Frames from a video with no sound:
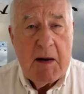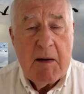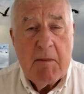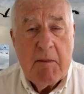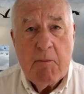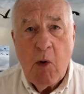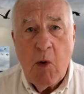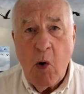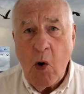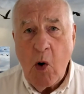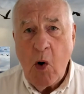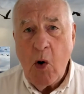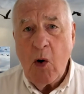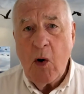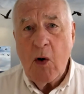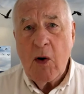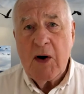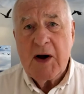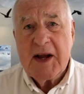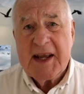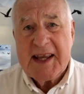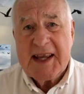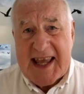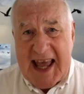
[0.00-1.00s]

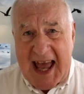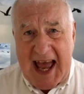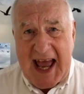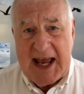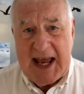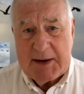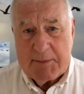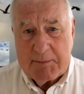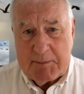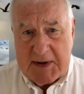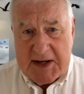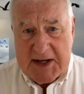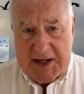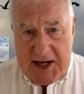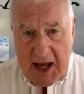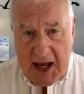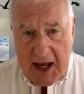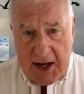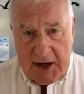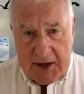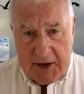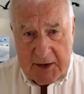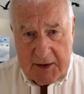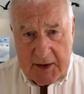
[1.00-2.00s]
More can be
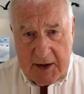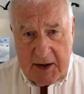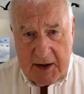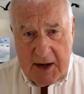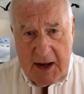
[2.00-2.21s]
done,